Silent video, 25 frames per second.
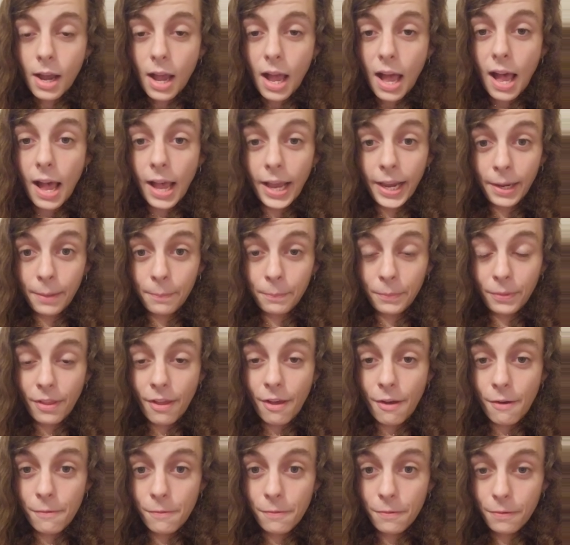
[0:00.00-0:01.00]
I am
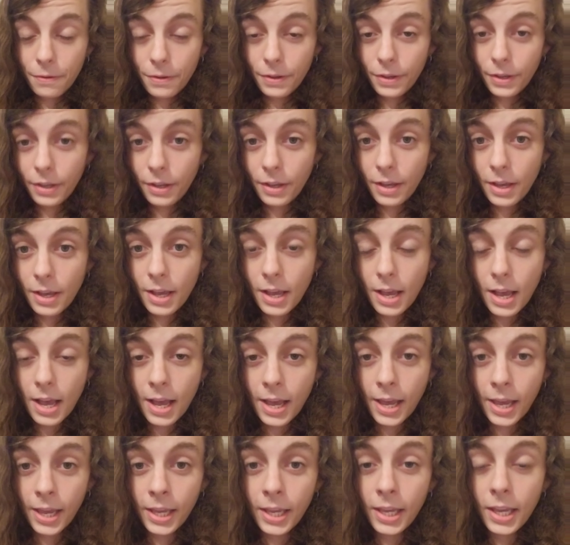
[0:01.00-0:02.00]
love.
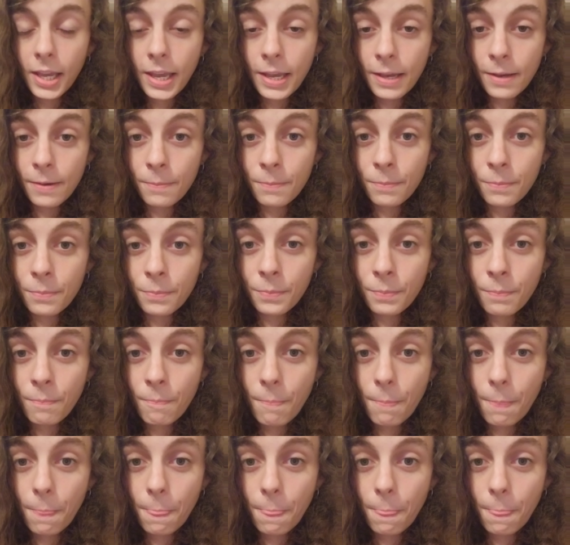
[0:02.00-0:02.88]
I am